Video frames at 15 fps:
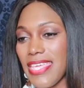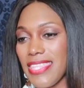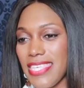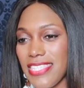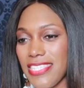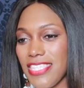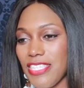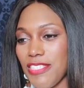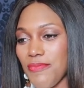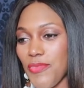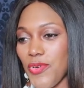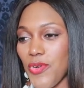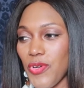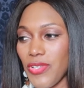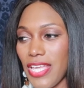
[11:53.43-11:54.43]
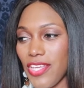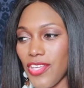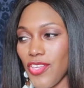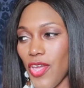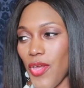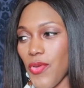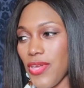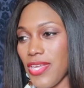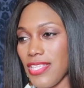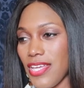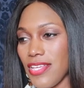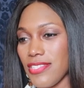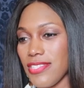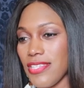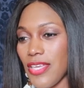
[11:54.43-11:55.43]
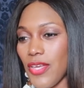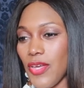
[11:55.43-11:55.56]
This is more like a coconut